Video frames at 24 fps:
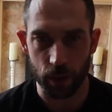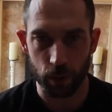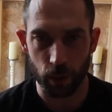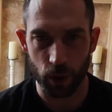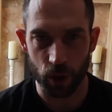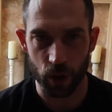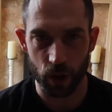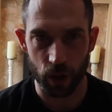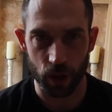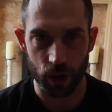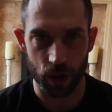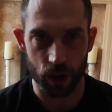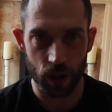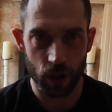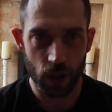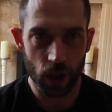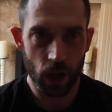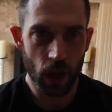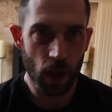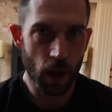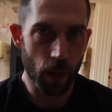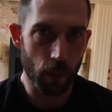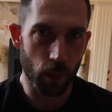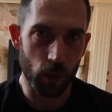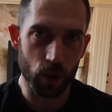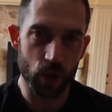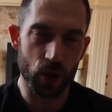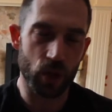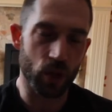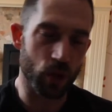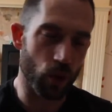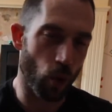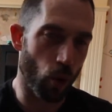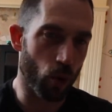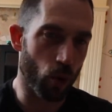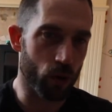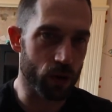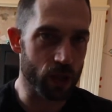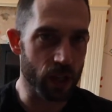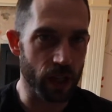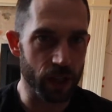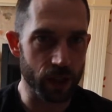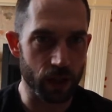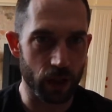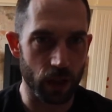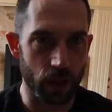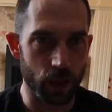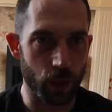much as or as
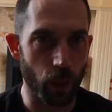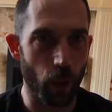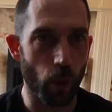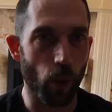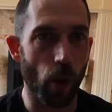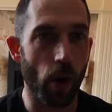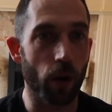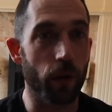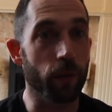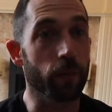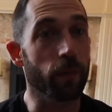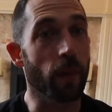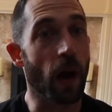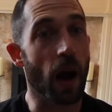little as we want.